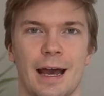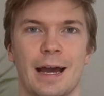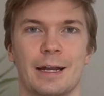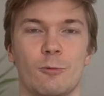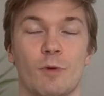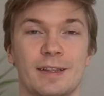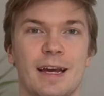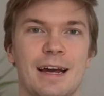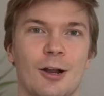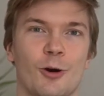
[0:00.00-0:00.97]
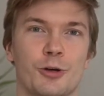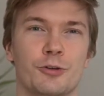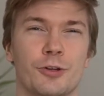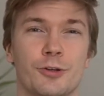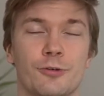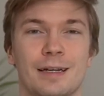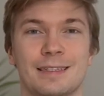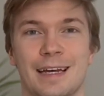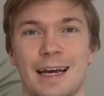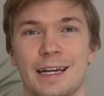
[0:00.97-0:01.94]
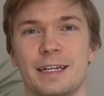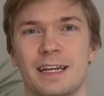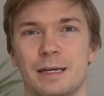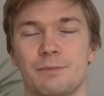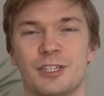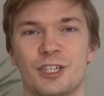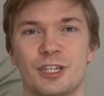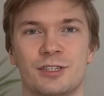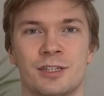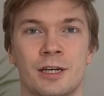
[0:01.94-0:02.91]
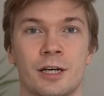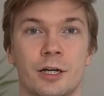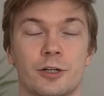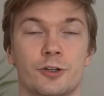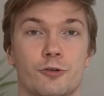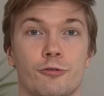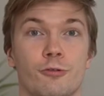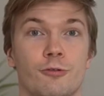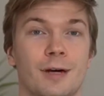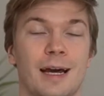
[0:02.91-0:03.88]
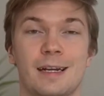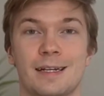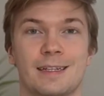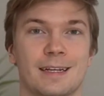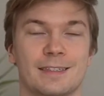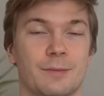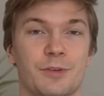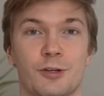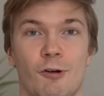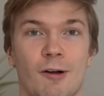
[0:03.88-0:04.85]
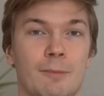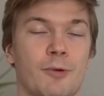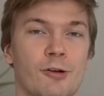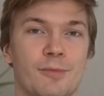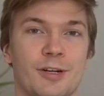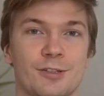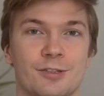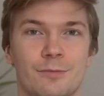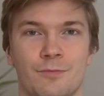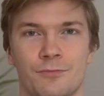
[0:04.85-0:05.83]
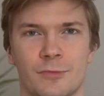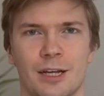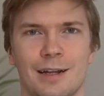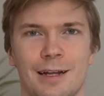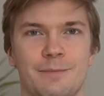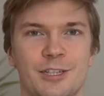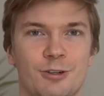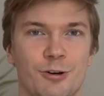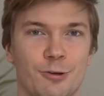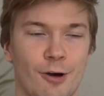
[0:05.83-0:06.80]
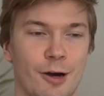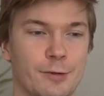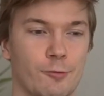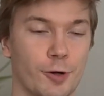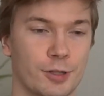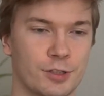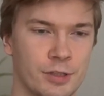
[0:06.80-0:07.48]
And what they allow you to do is edit images through editing some URL parameters. Let me show you how it works.